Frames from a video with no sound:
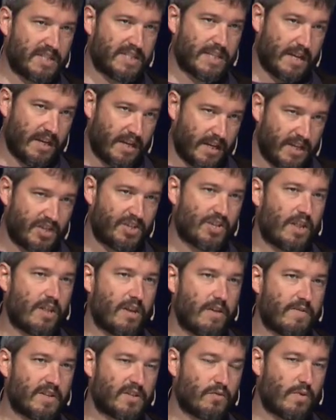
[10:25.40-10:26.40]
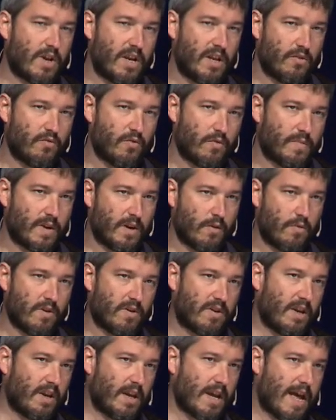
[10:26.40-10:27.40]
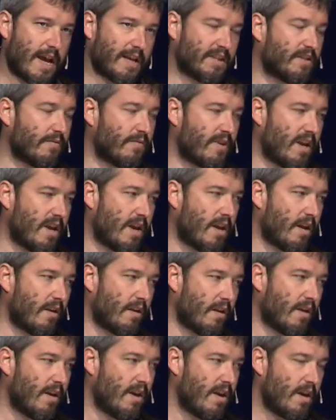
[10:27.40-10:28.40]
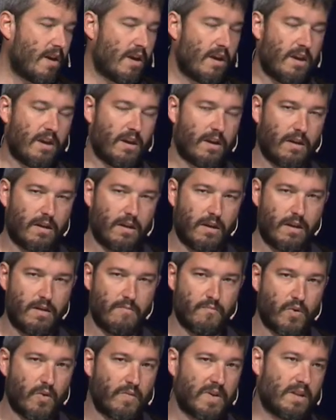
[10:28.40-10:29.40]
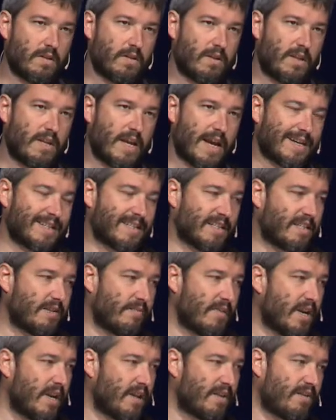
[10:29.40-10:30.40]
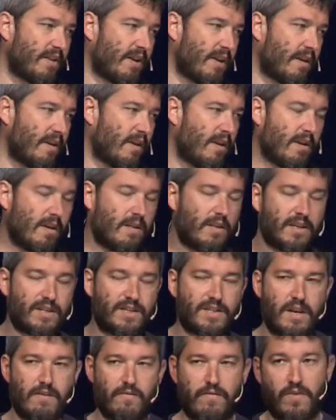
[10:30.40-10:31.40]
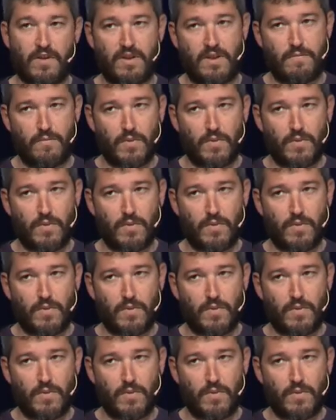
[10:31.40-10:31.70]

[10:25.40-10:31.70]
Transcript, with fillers: is an initiative as well in Drupal working actively in improving the accessibility. The same for the